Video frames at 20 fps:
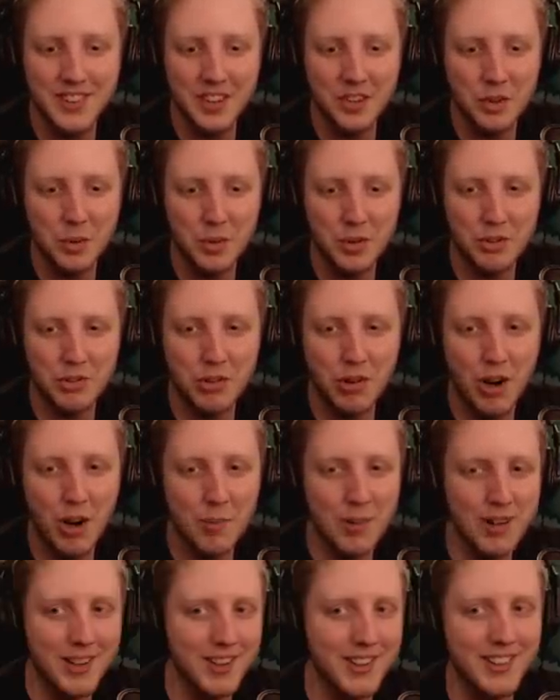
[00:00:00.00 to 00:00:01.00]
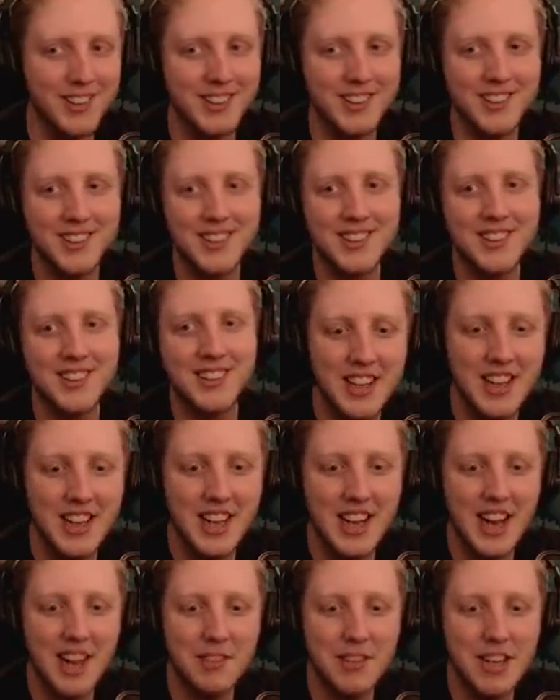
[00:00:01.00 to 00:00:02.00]
There's always drama.
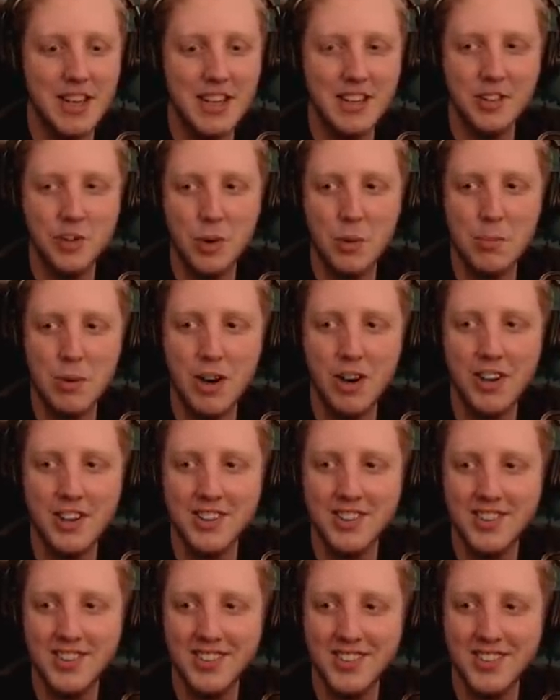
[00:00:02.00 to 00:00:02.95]
Have indoor parties.